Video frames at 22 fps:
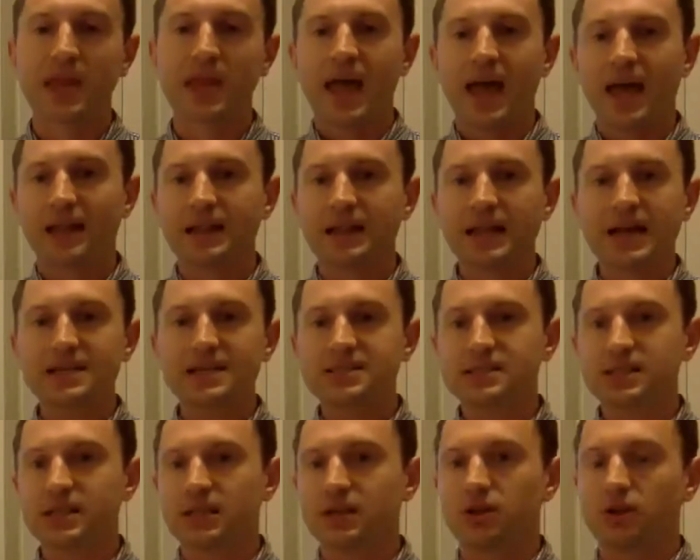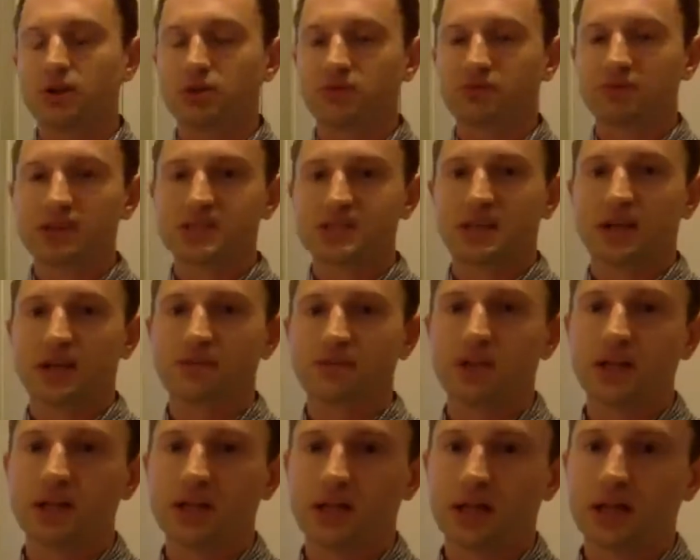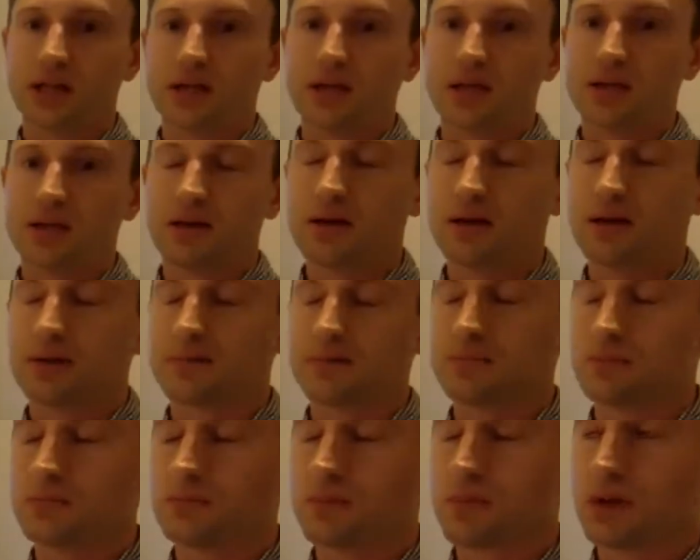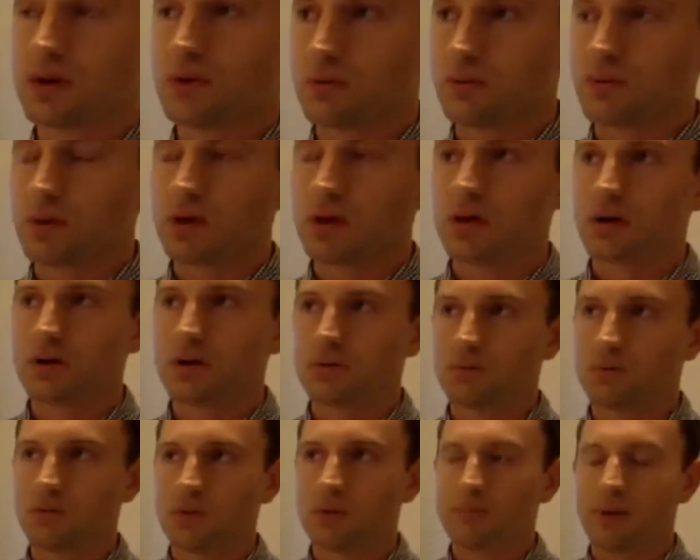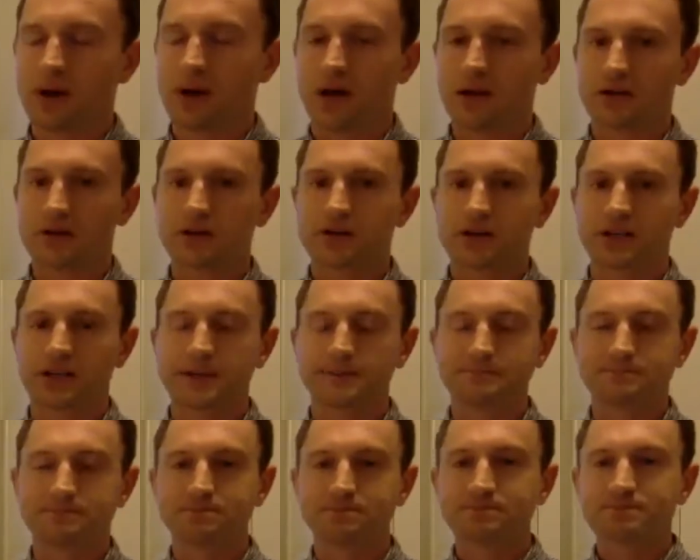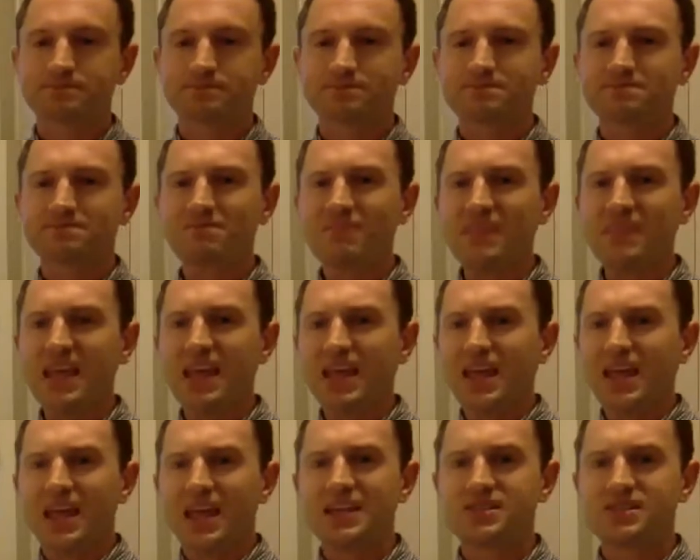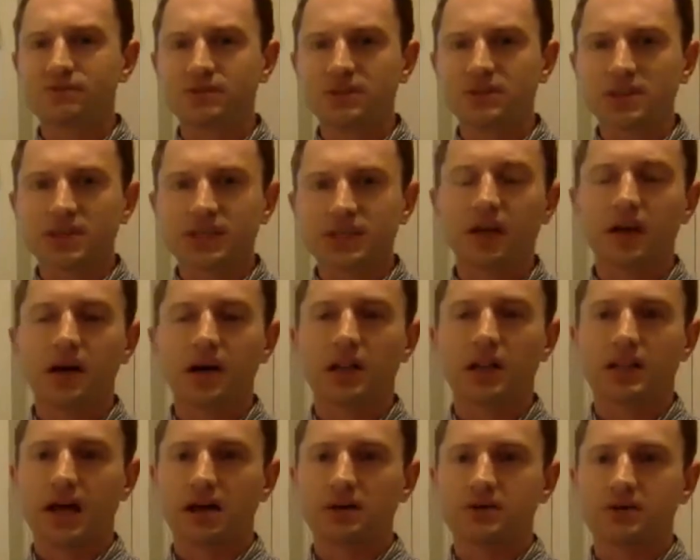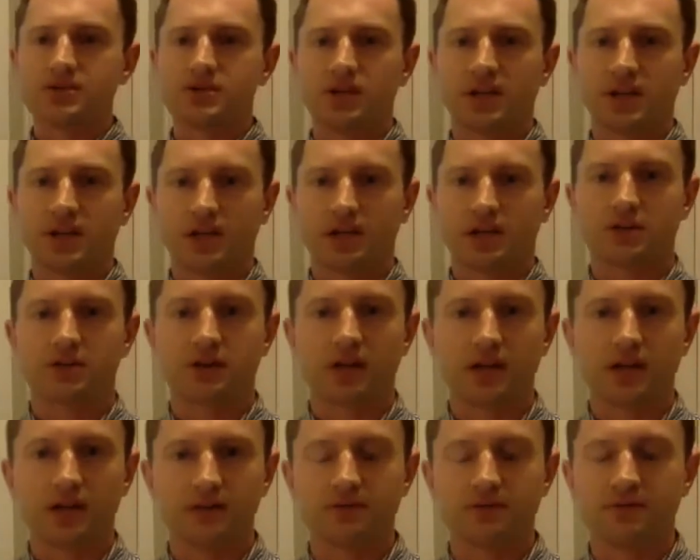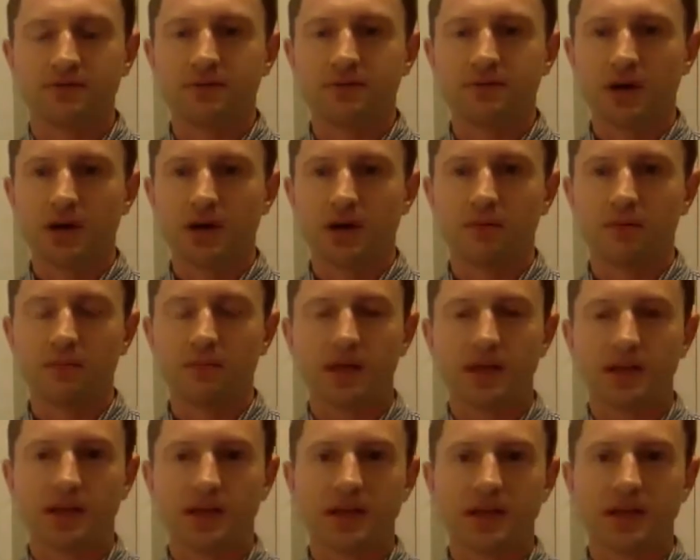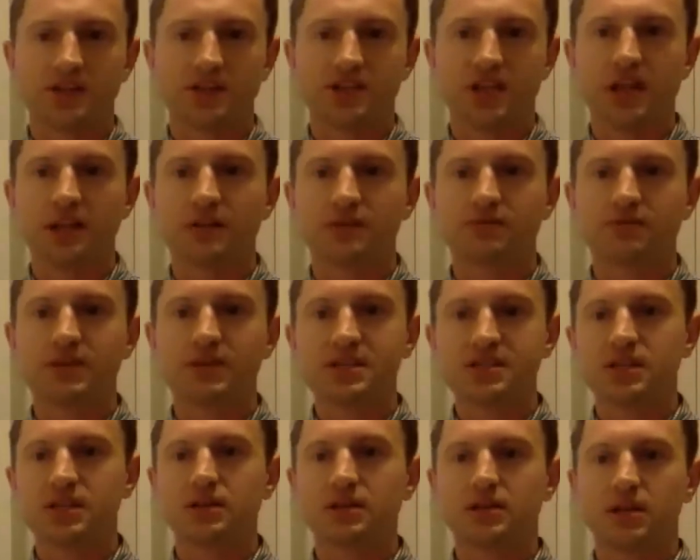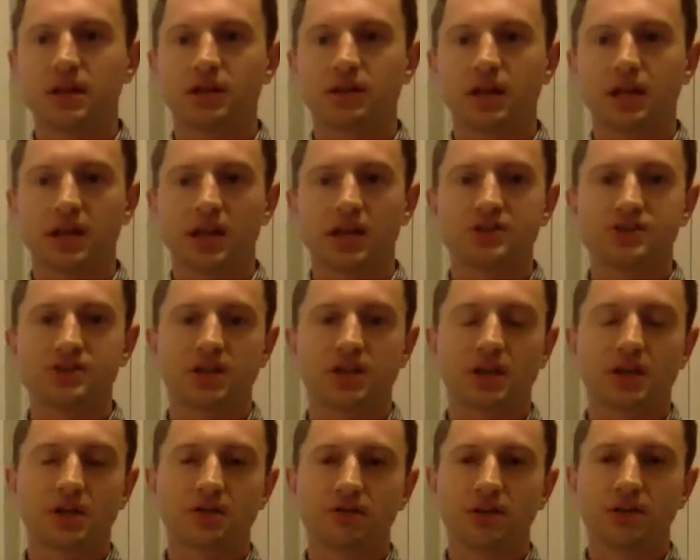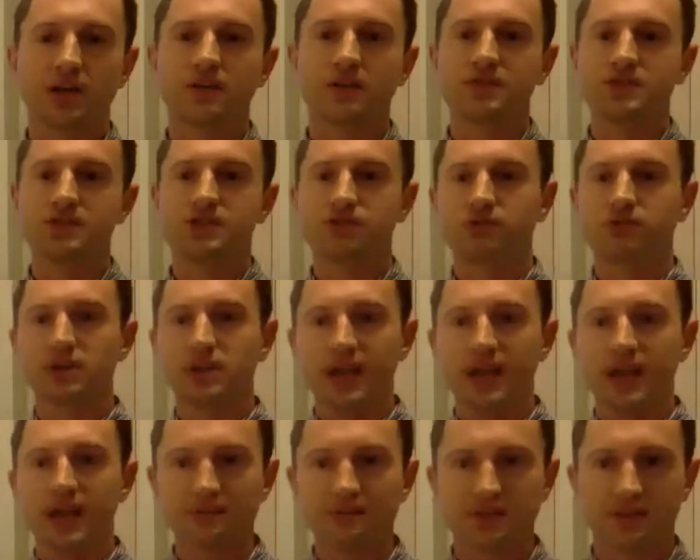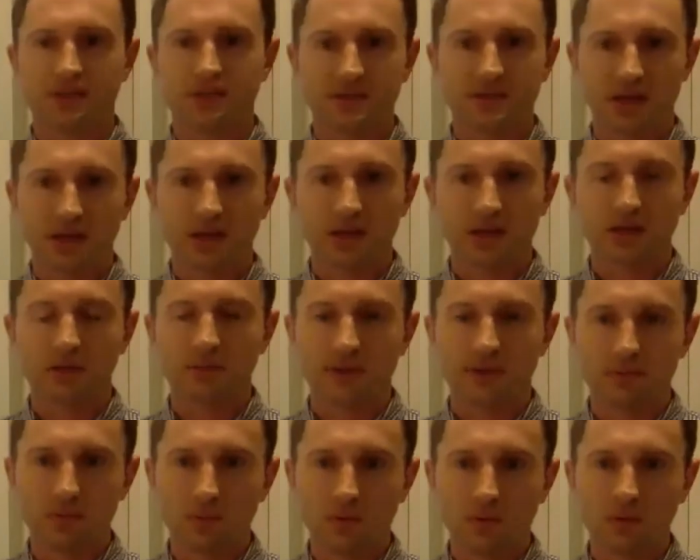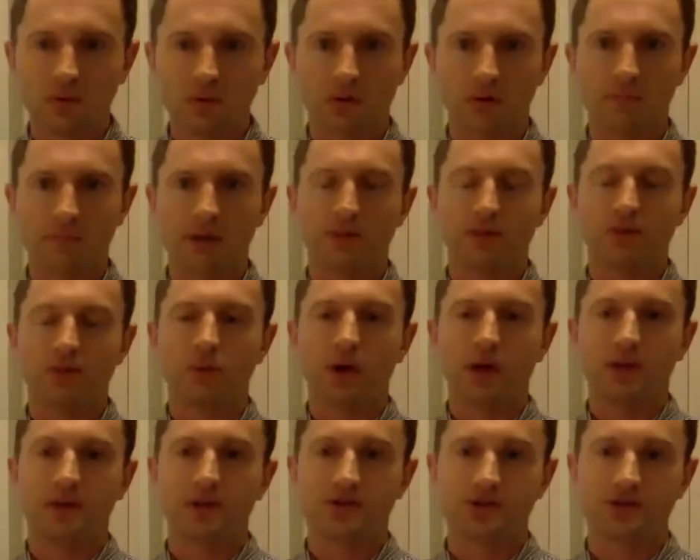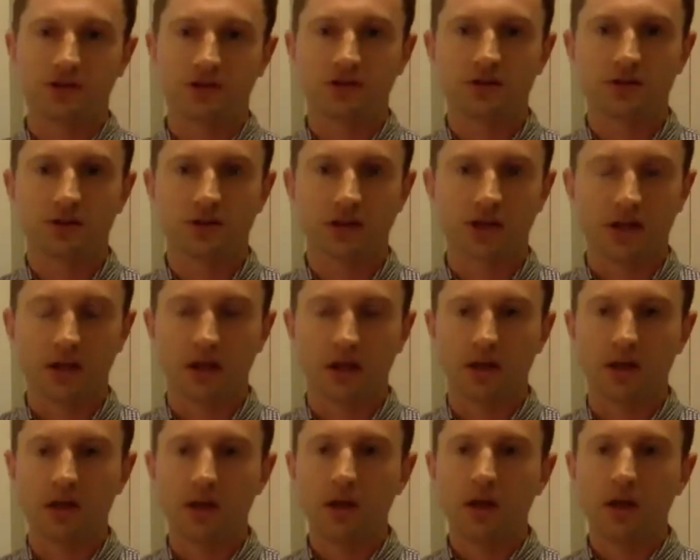And lastly, the reason I really like, one pot cooking is it really allows you to get creative in the kitchen. And the reason it allows you to get creative is you really have to think a little bit more about the way that you're cooking